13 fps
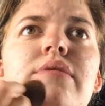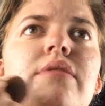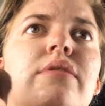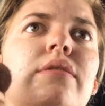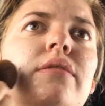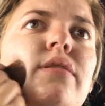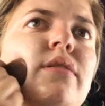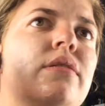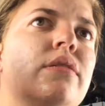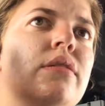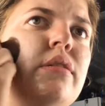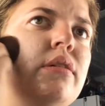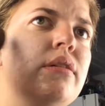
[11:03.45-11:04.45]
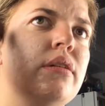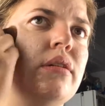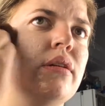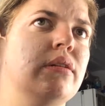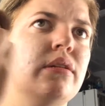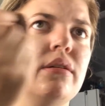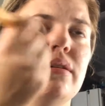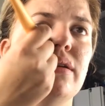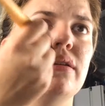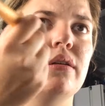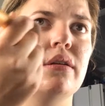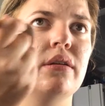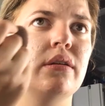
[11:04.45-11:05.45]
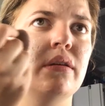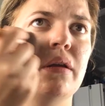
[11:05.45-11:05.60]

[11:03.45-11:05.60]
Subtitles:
touch it, touch it, touch it, touch it, touch it.